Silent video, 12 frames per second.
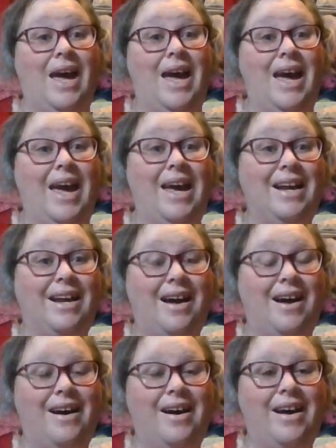Hey
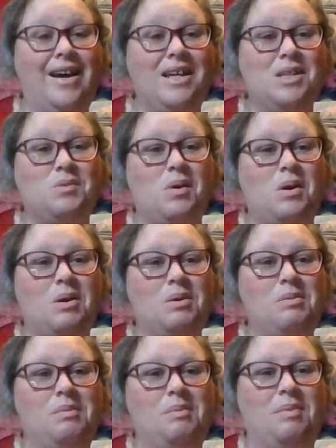guys,
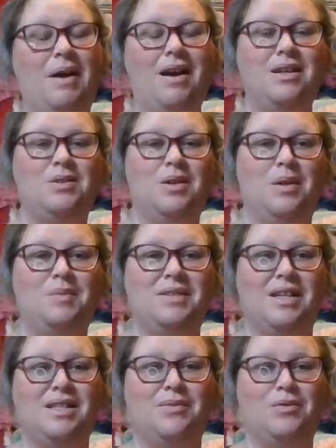welcome back to
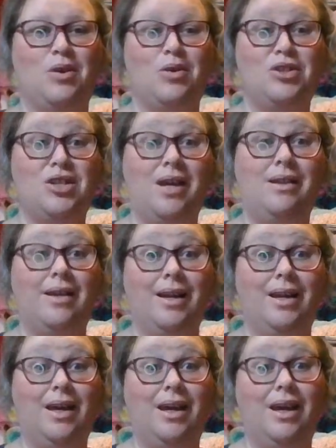Obsessive Crochet
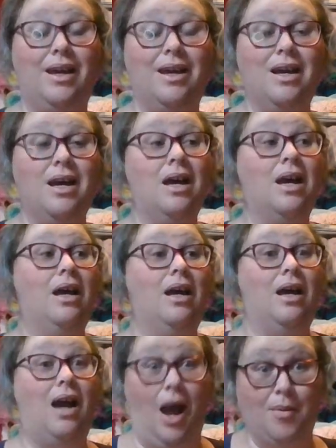Lady.
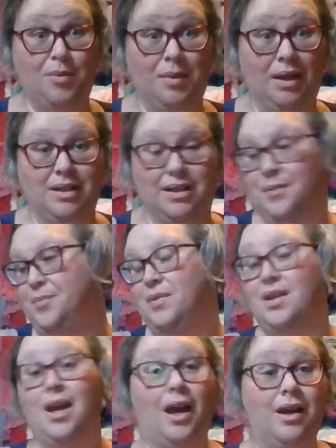I'm Amanda.
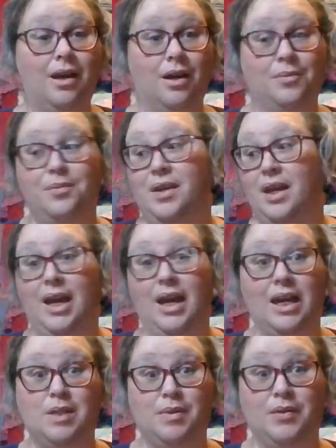I know,
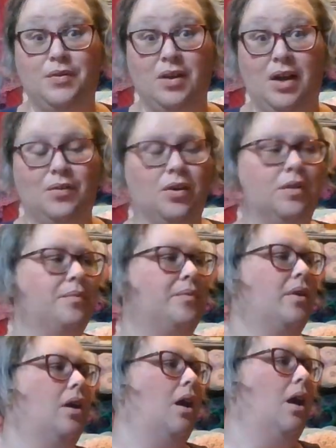it's been forever.
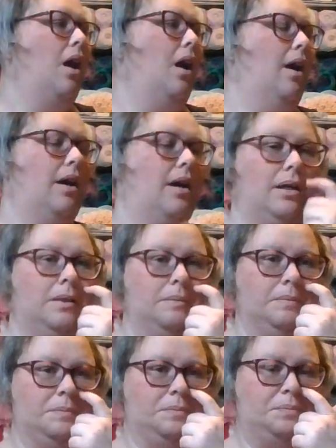
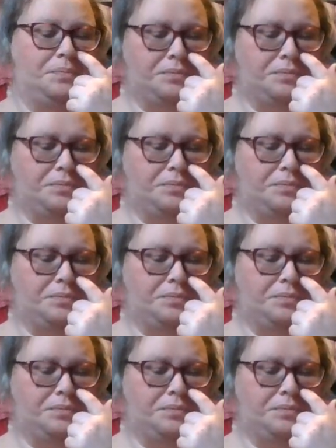Um,